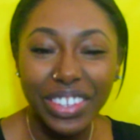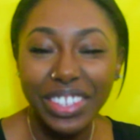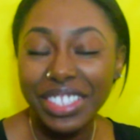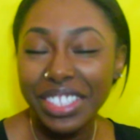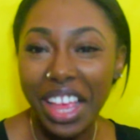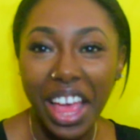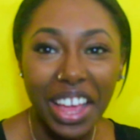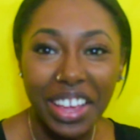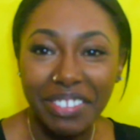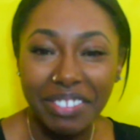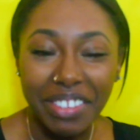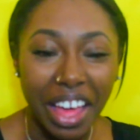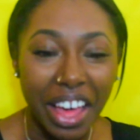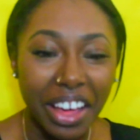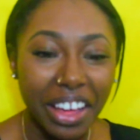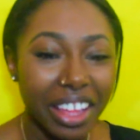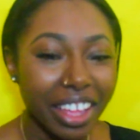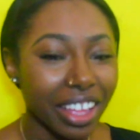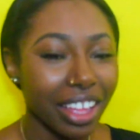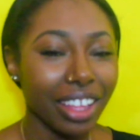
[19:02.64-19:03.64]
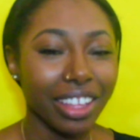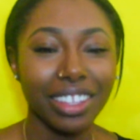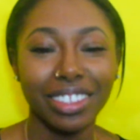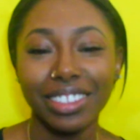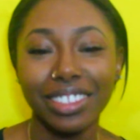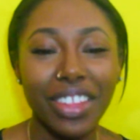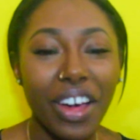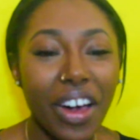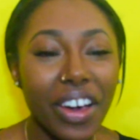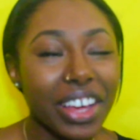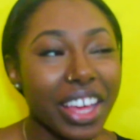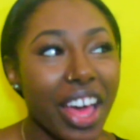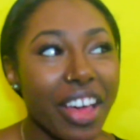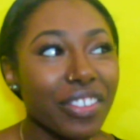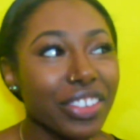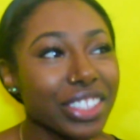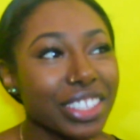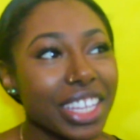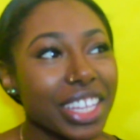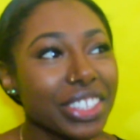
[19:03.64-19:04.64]
what are you talking about? Long
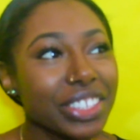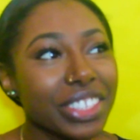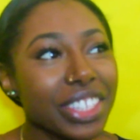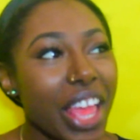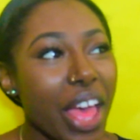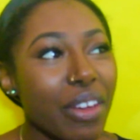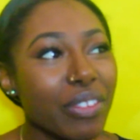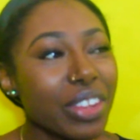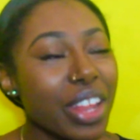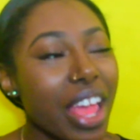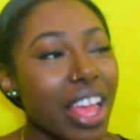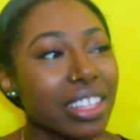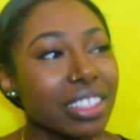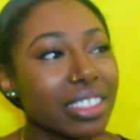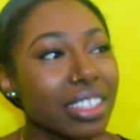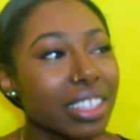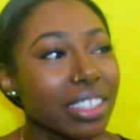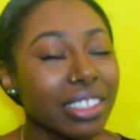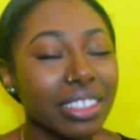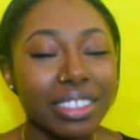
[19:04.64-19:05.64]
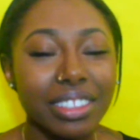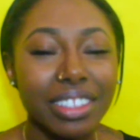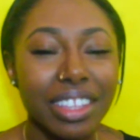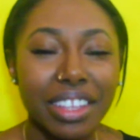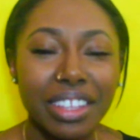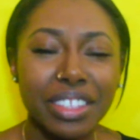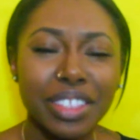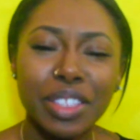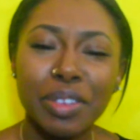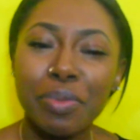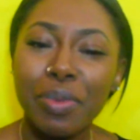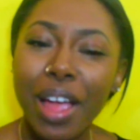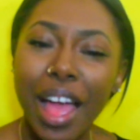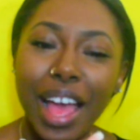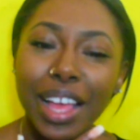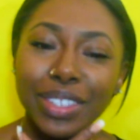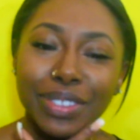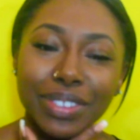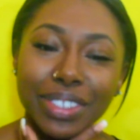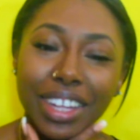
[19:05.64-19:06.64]
conversation having ass niggas.
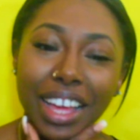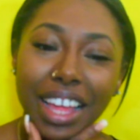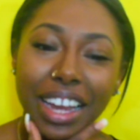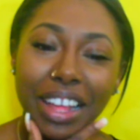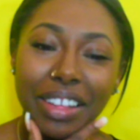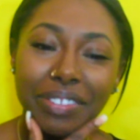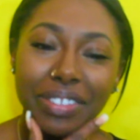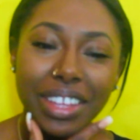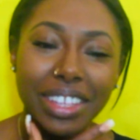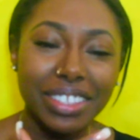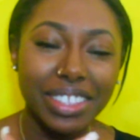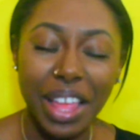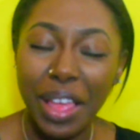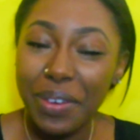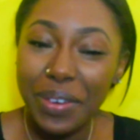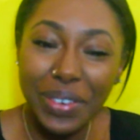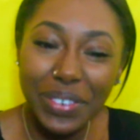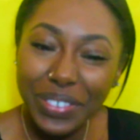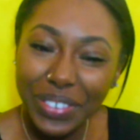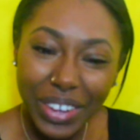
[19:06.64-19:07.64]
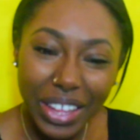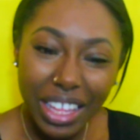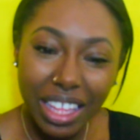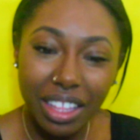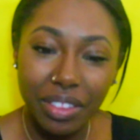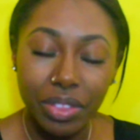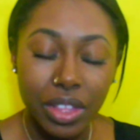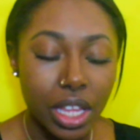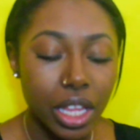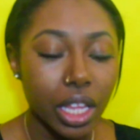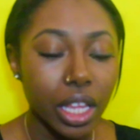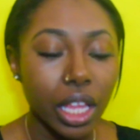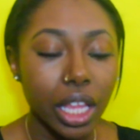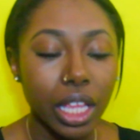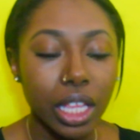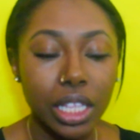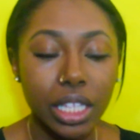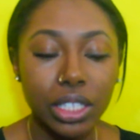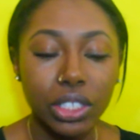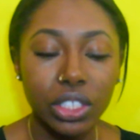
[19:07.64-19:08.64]
Surprised we not on FaceTime. What?
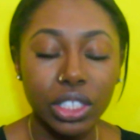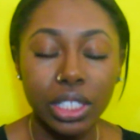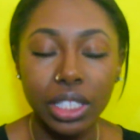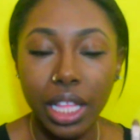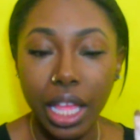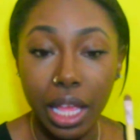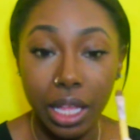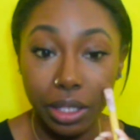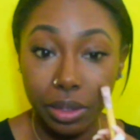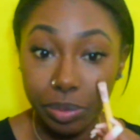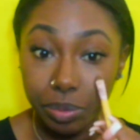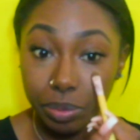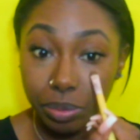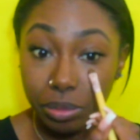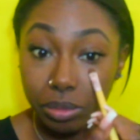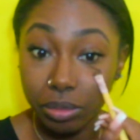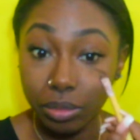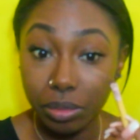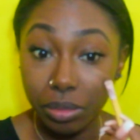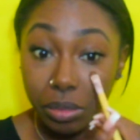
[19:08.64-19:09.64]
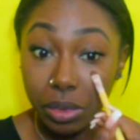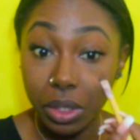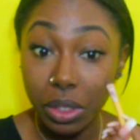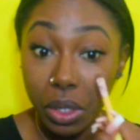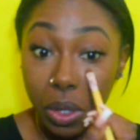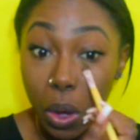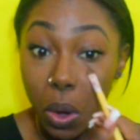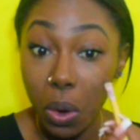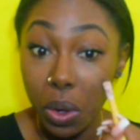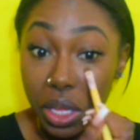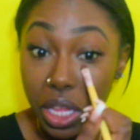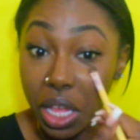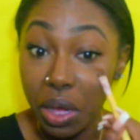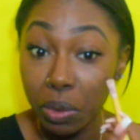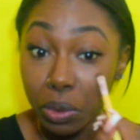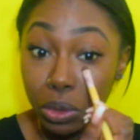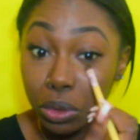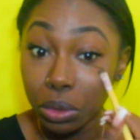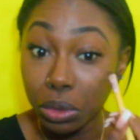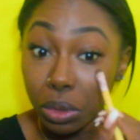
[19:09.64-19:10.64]
And he's just like, oh,
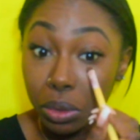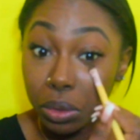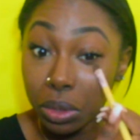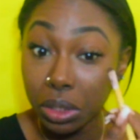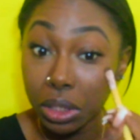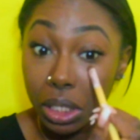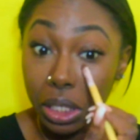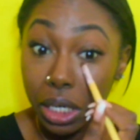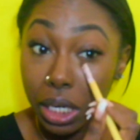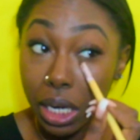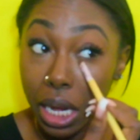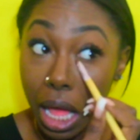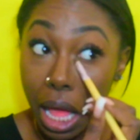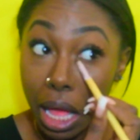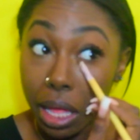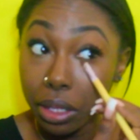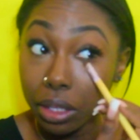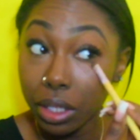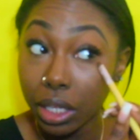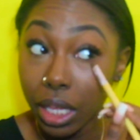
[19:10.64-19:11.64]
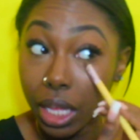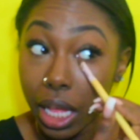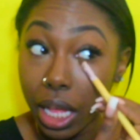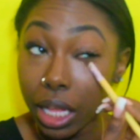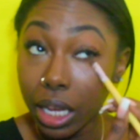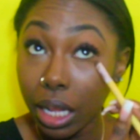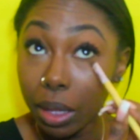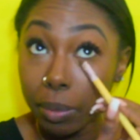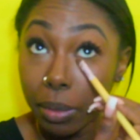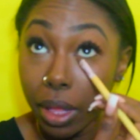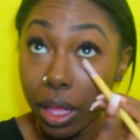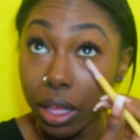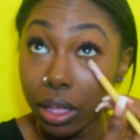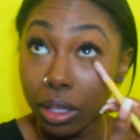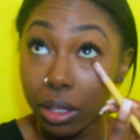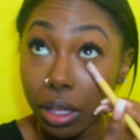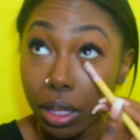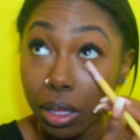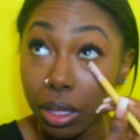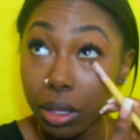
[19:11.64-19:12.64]
yeah, what you doing? Da, da, da. And I'm
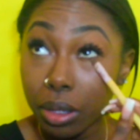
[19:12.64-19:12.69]
like,